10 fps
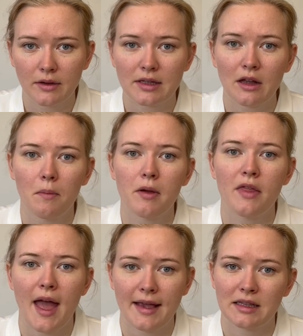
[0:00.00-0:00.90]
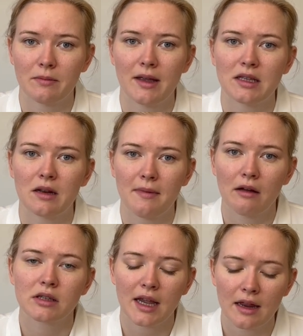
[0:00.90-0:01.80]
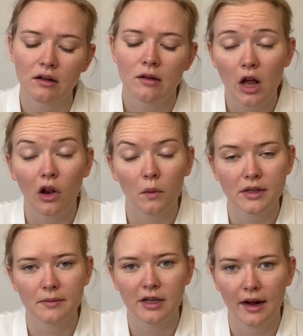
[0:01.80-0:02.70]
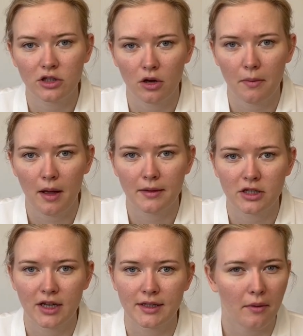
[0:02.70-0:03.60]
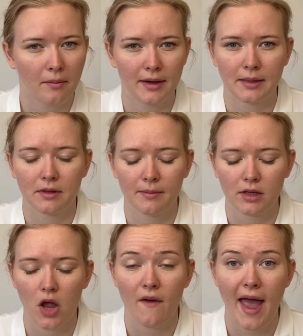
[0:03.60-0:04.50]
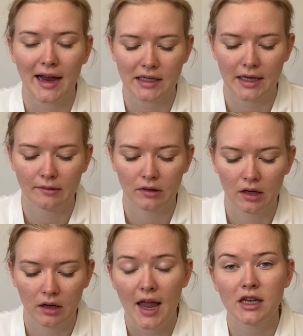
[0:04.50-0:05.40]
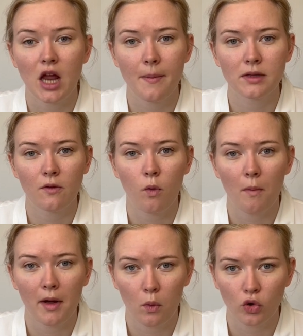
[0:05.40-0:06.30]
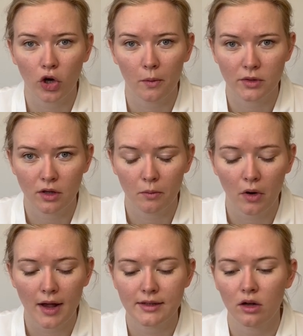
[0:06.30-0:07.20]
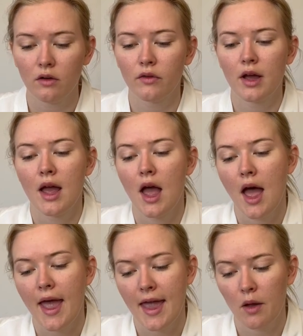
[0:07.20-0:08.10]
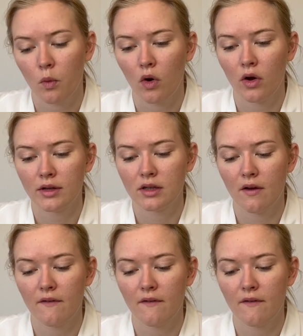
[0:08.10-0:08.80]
would still put the estimated amount in, along with some charity shop purchases. I probably sometimes over-egged it. In terms of what my wardrobe was comprised of, it was